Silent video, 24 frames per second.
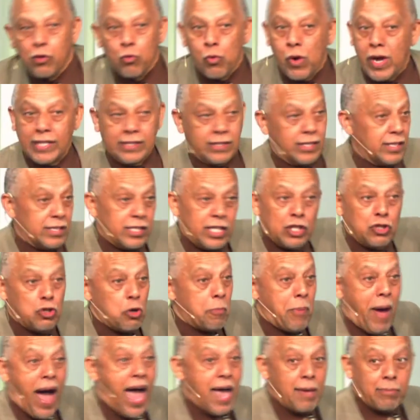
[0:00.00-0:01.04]
race. It's in your
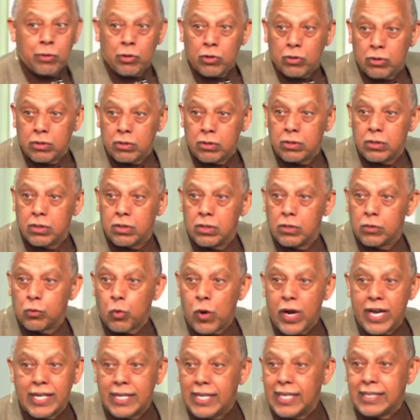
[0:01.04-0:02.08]
Bible.
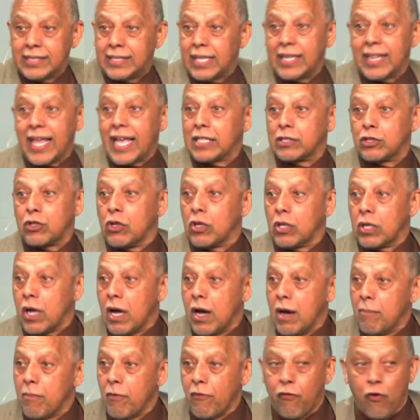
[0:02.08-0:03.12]
Read it. He said that's going to
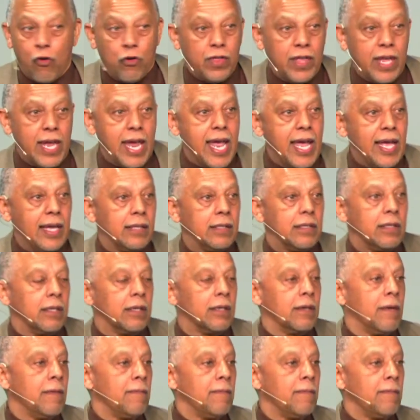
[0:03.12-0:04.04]
come before the end.